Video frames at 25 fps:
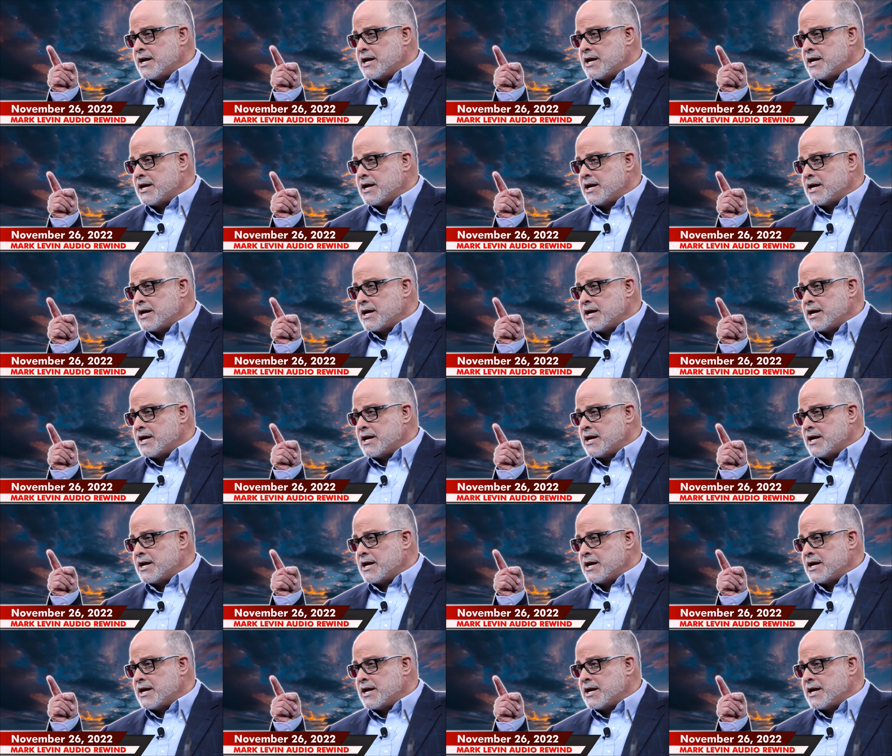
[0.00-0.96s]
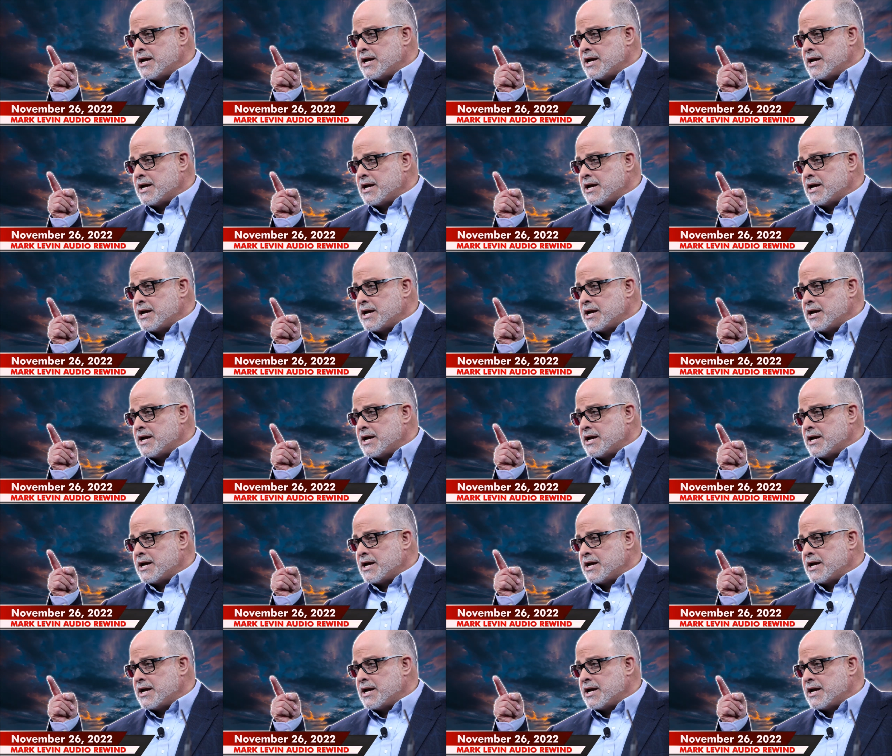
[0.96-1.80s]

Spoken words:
Nobody speaks.